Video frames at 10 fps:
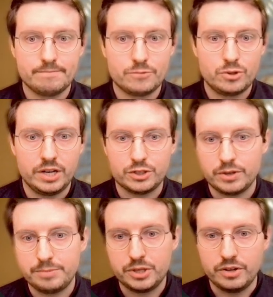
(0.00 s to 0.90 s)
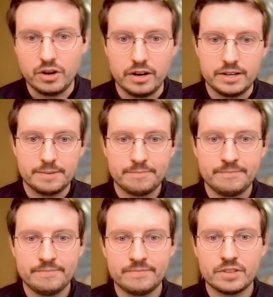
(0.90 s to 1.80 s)
transcription on it.
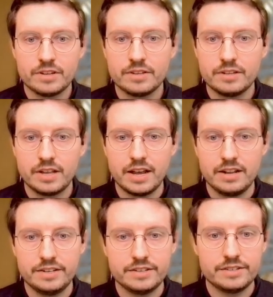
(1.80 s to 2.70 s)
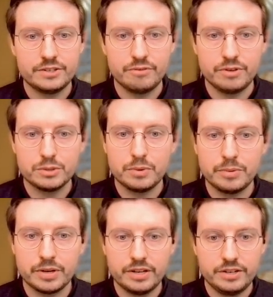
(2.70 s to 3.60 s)
And so first what
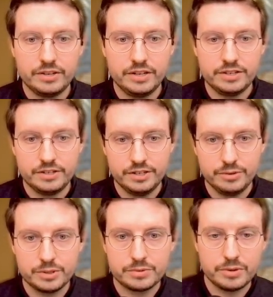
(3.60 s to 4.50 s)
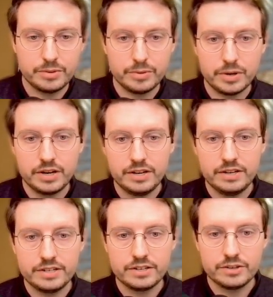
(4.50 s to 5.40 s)
we're going to need to do is we're going to want to
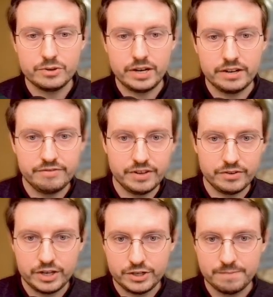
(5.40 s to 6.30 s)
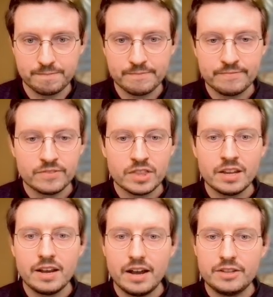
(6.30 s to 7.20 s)
need to create a configuration.
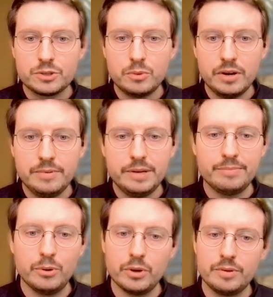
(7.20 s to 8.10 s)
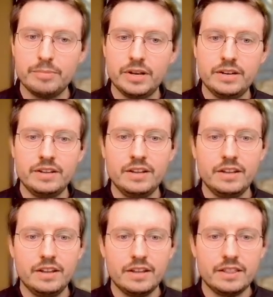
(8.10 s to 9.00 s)
And there's quite a bit of boilerplate
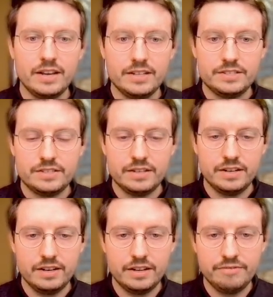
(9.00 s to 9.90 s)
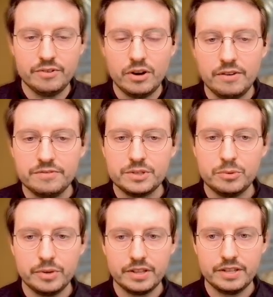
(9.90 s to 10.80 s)
that's involved
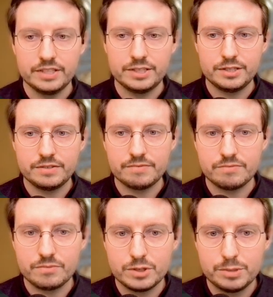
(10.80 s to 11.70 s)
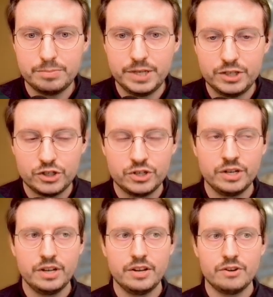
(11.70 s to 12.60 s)
with this speech
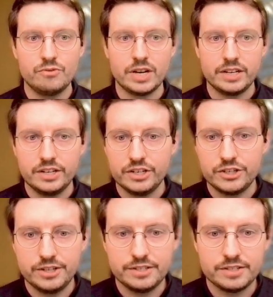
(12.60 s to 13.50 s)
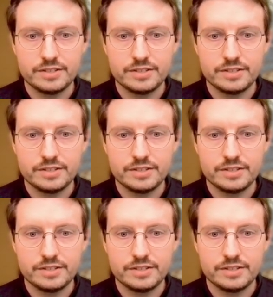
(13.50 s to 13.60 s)
recognition